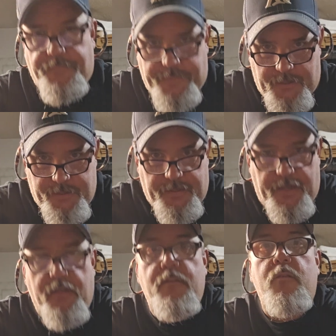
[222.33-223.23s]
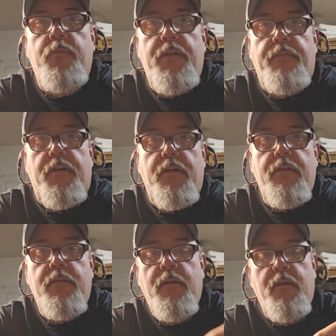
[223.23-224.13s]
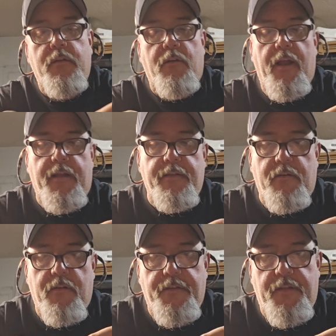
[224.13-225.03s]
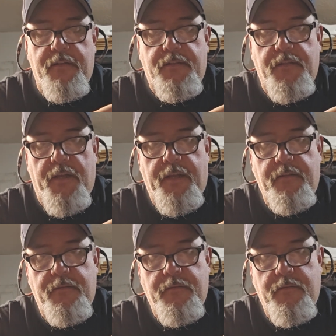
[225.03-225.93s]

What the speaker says: that's got a little bit of a crack there on the inside.